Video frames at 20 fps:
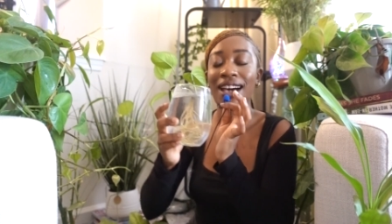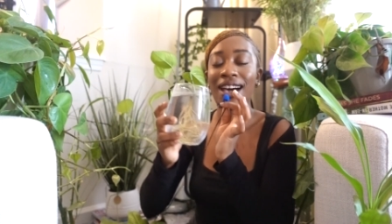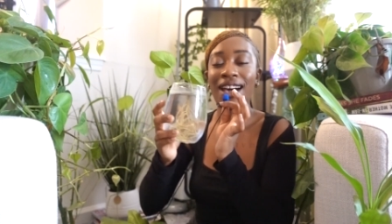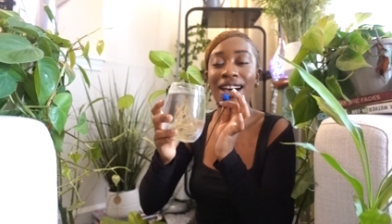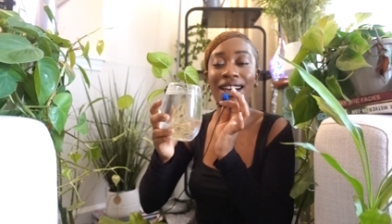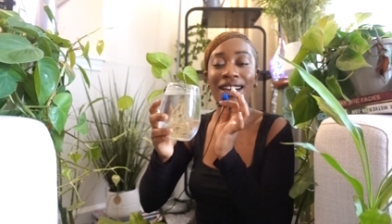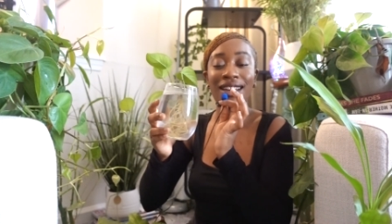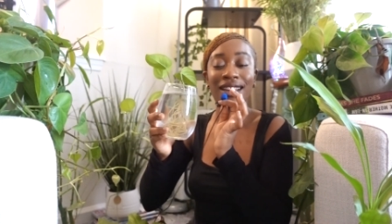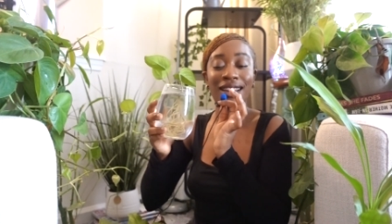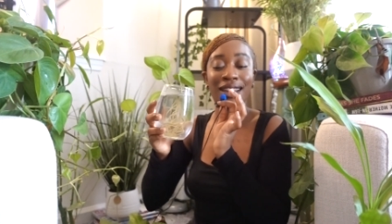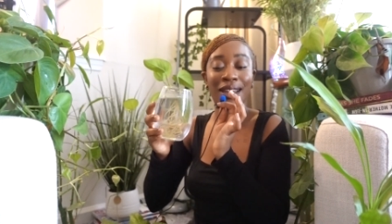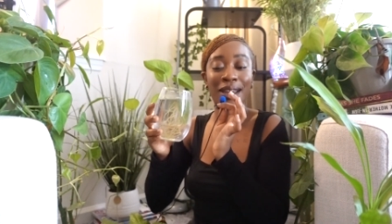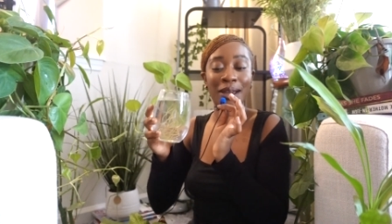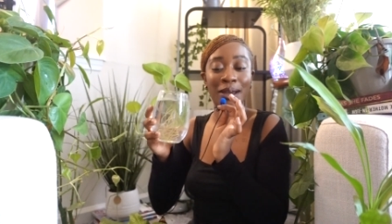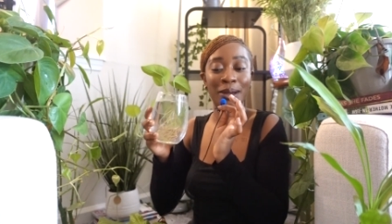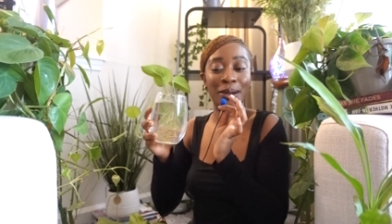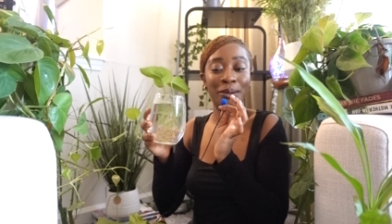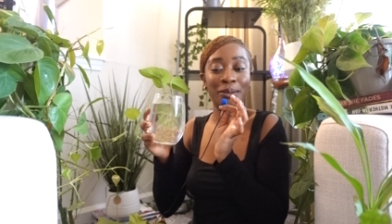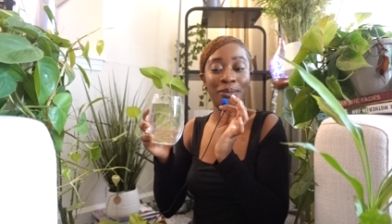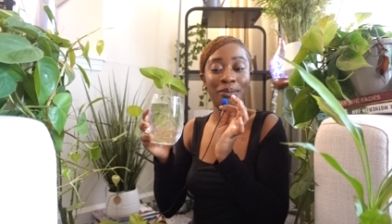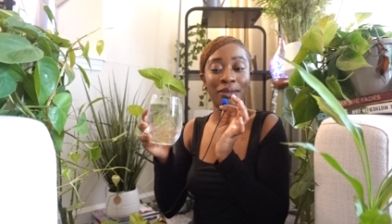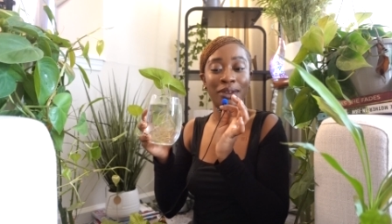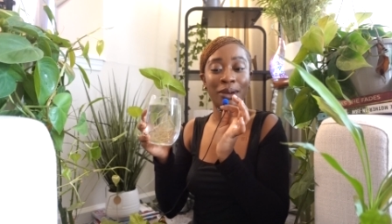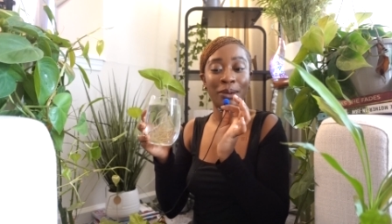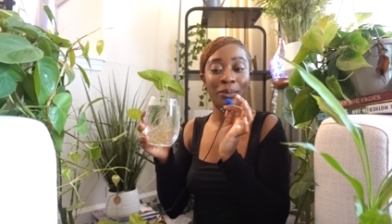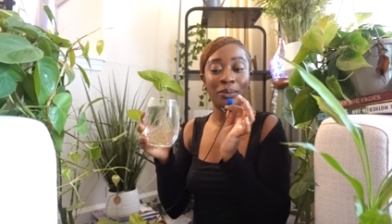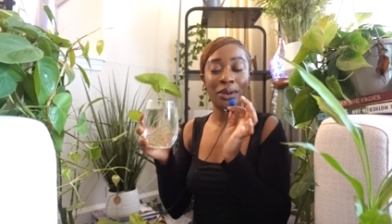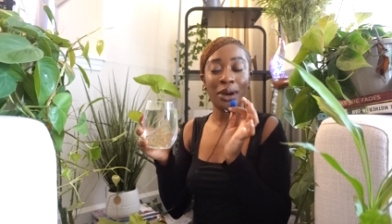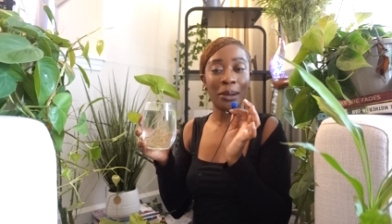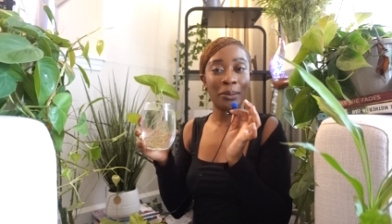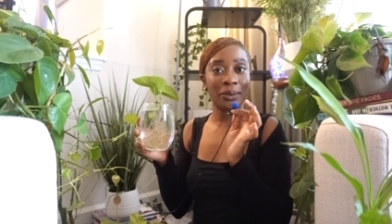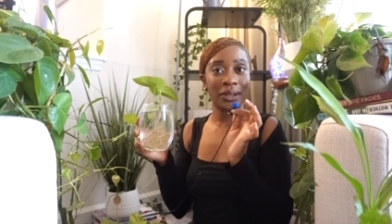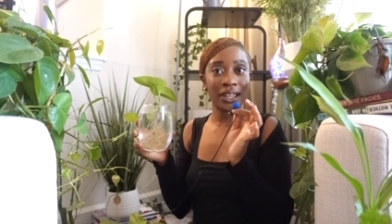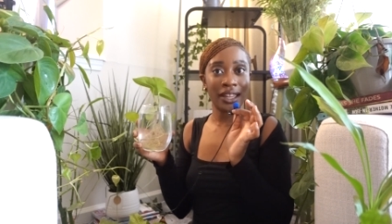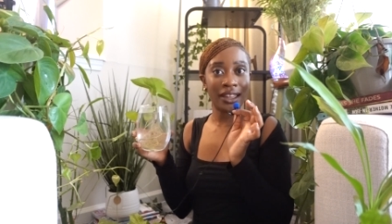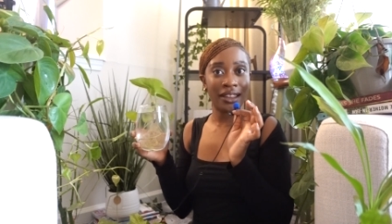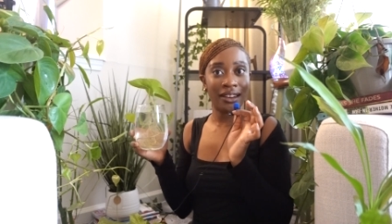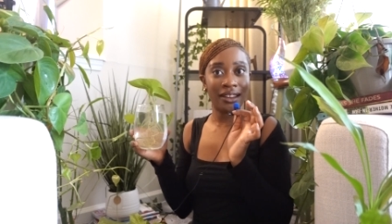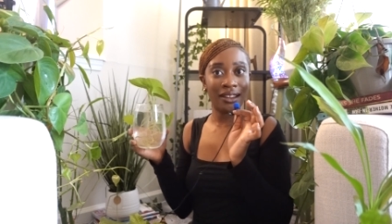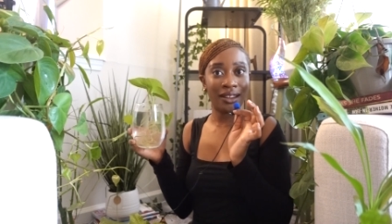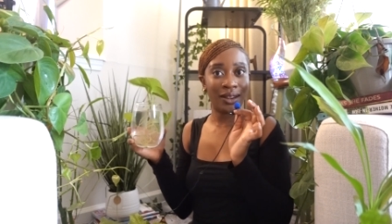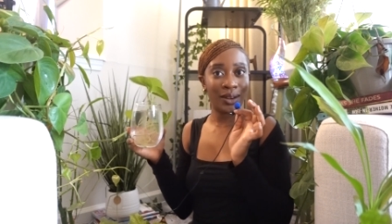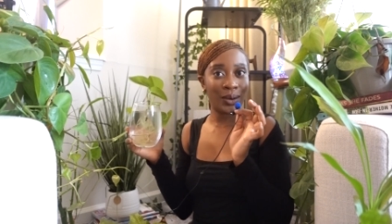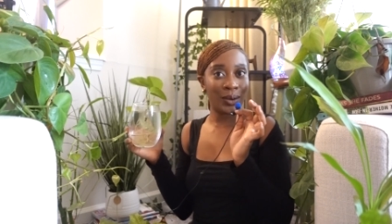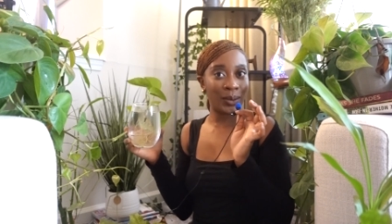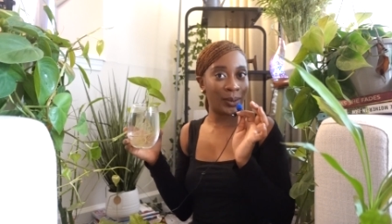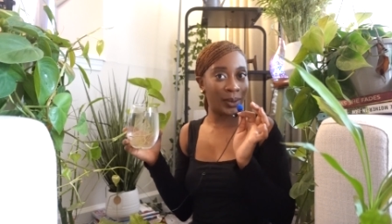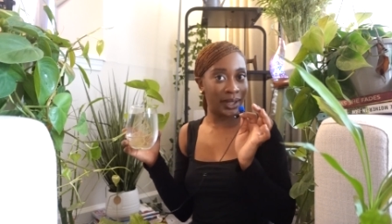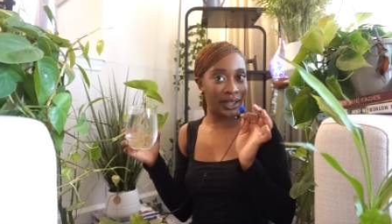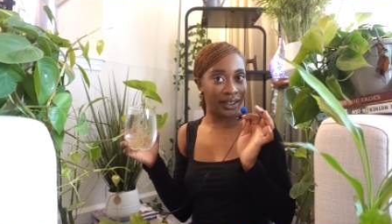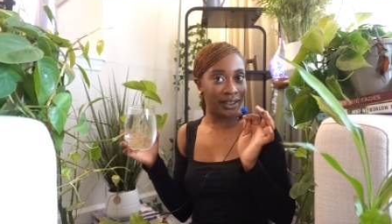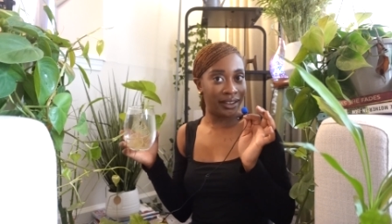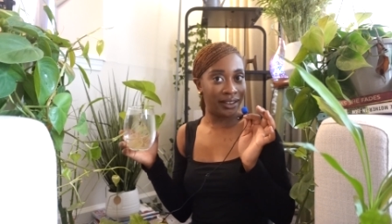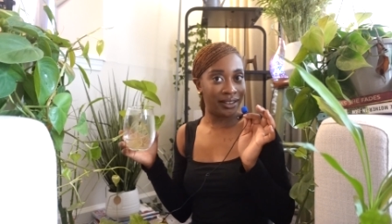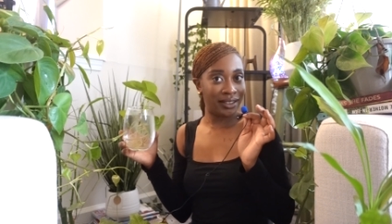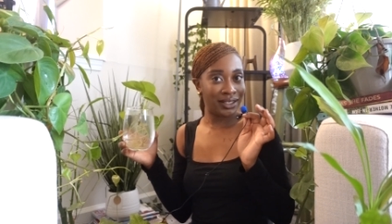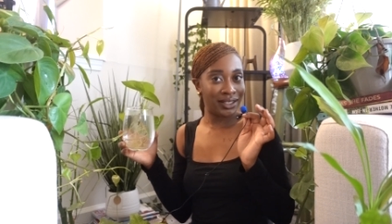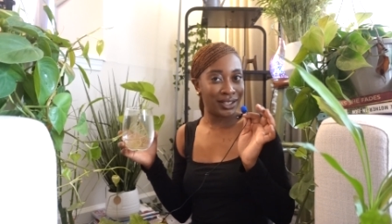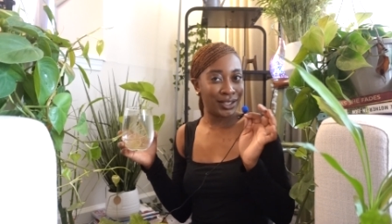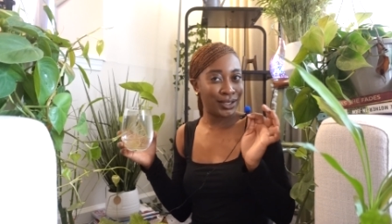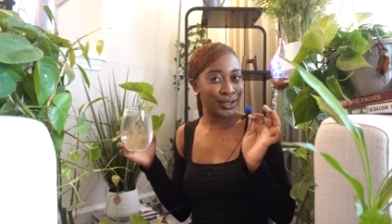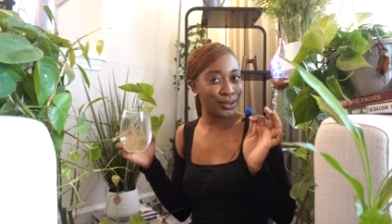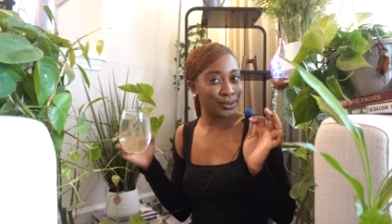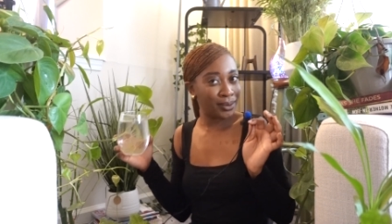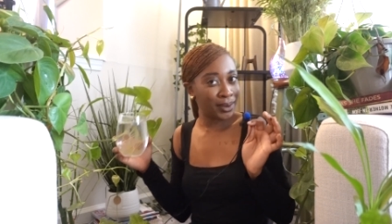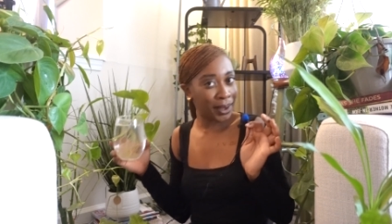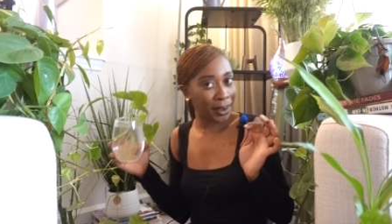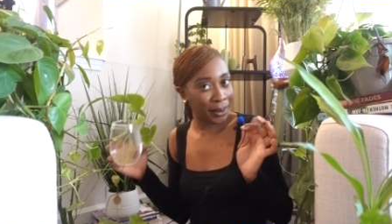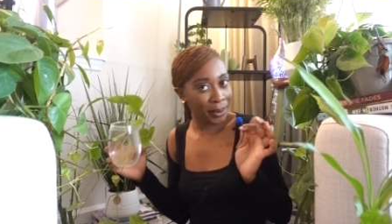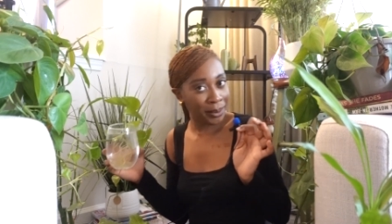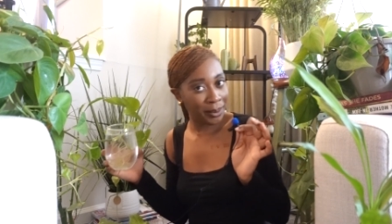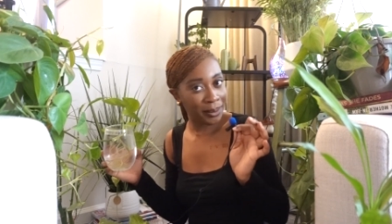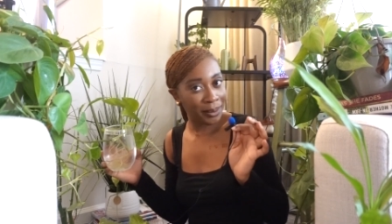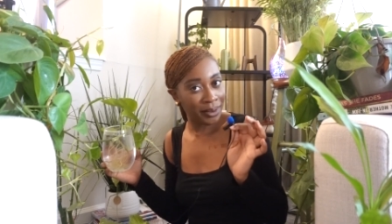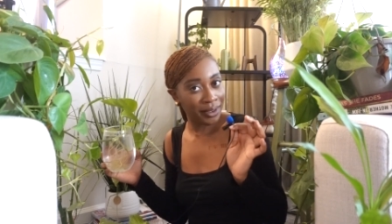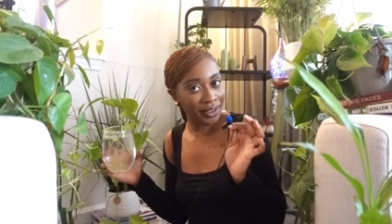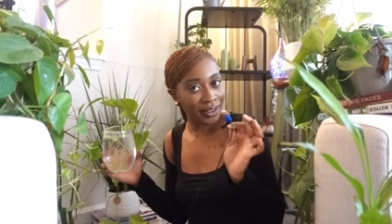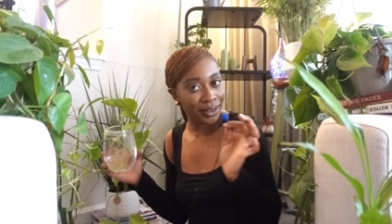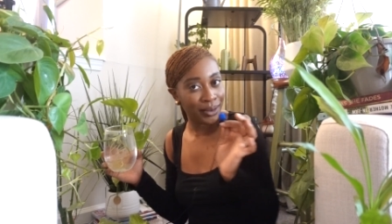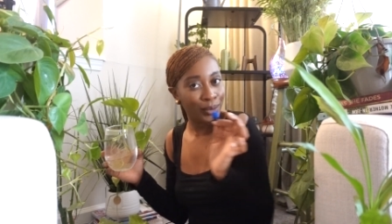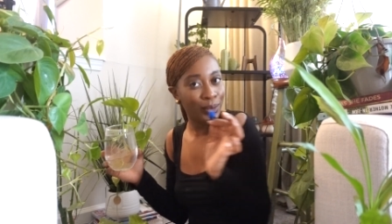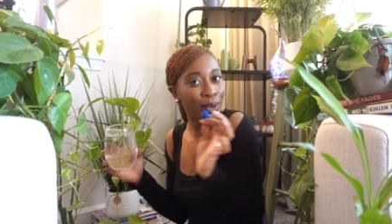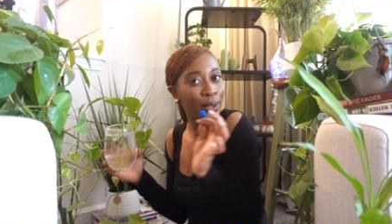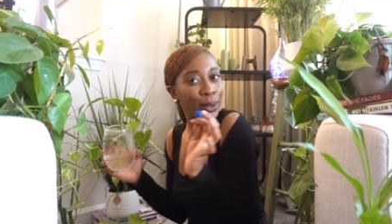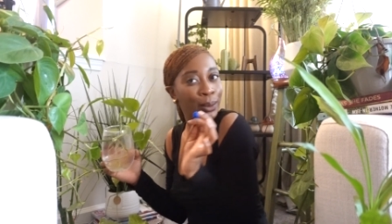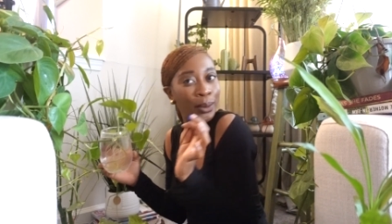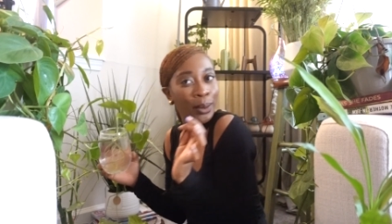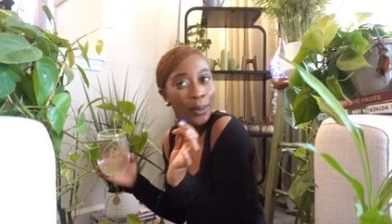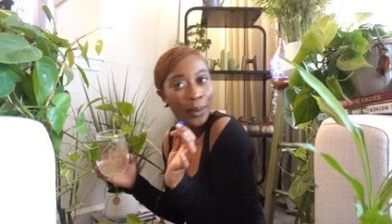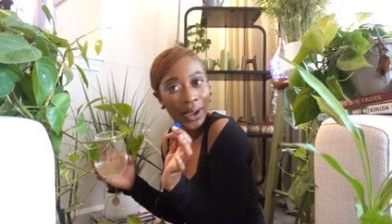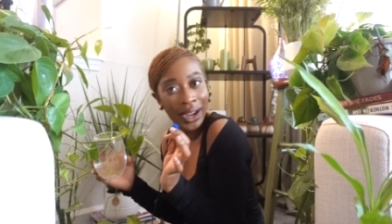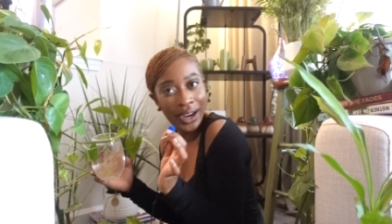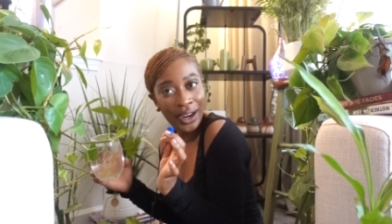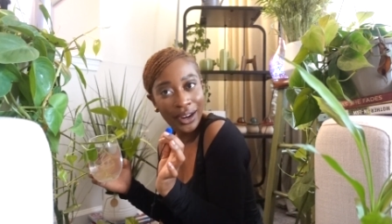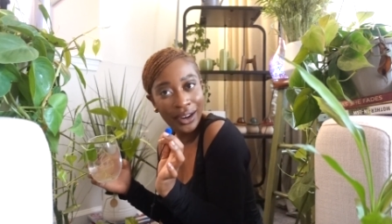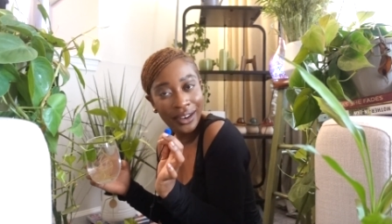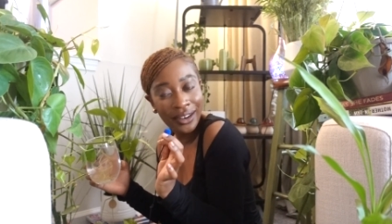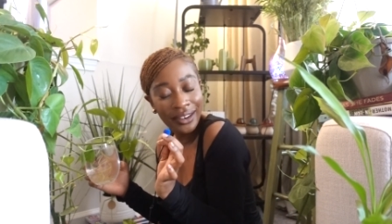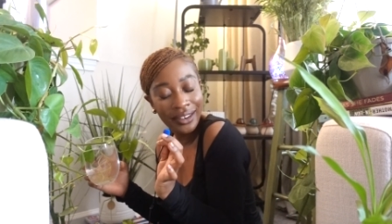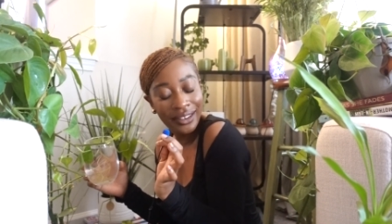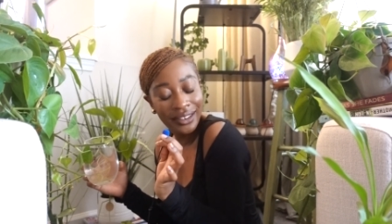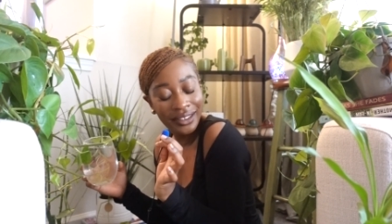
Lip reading: I am a propagating queen. Did you know? Were you aware